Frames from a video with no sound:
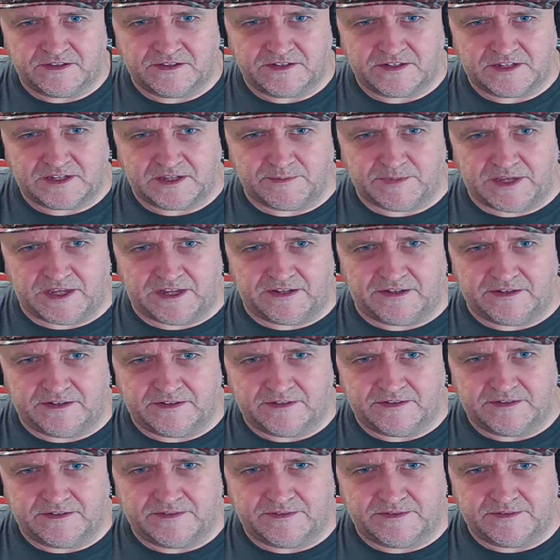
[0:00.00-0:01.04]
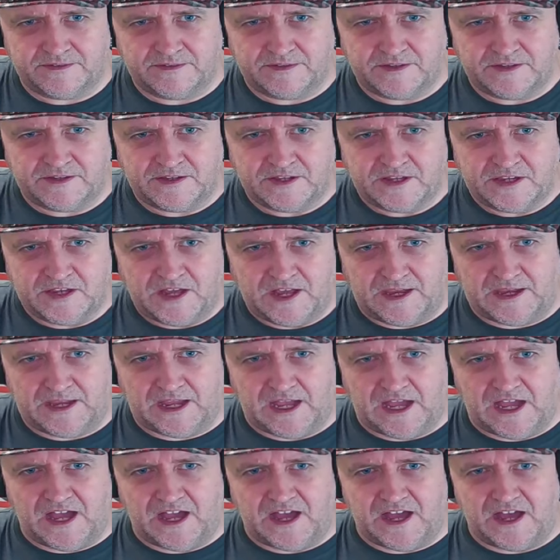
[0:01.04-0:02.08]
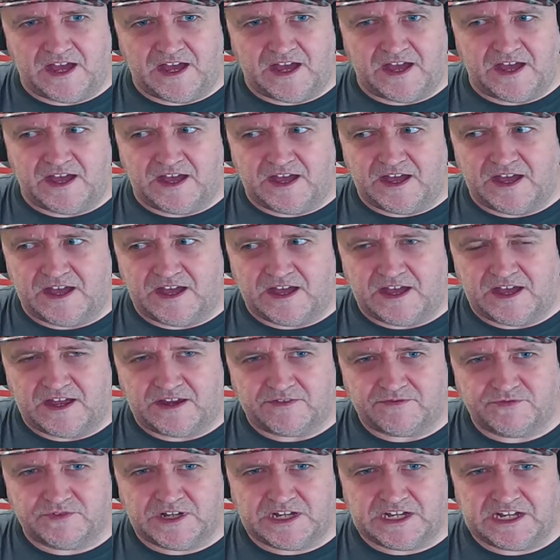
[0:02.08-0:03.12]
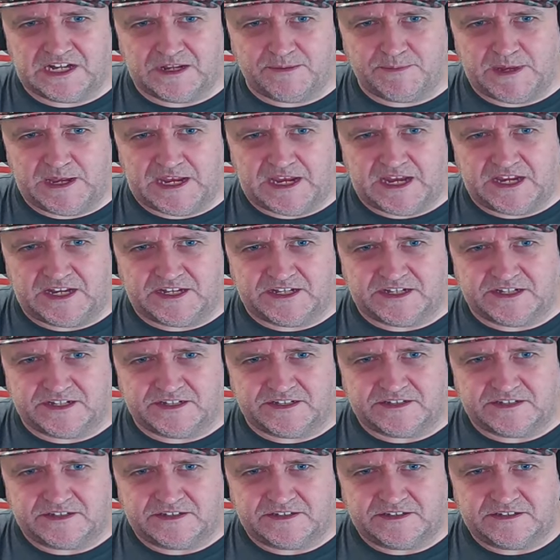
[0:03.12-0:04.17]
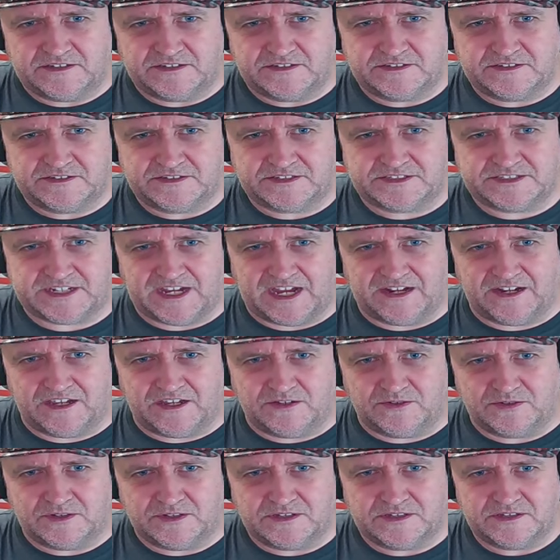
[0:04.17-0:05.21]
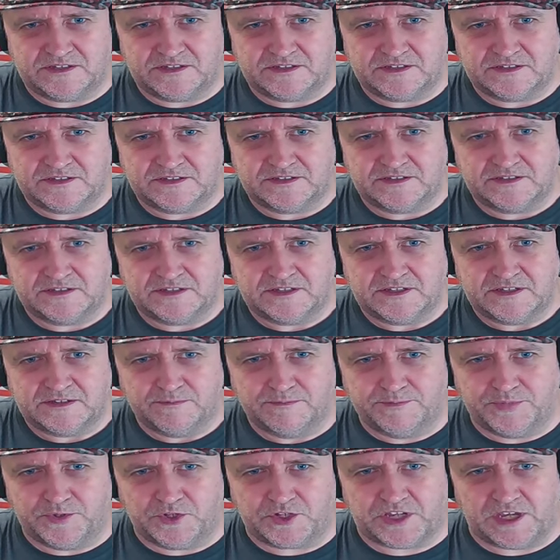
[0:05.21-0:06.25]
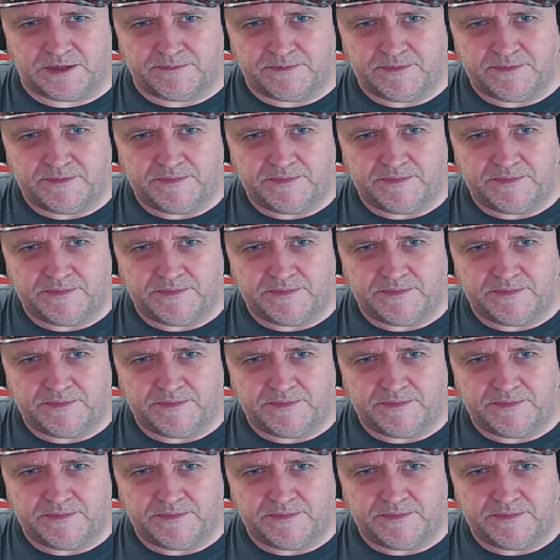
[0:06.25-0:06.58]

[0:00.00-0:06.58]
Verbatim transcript: Come on. Hiya! Reel him in! Dano! Book him!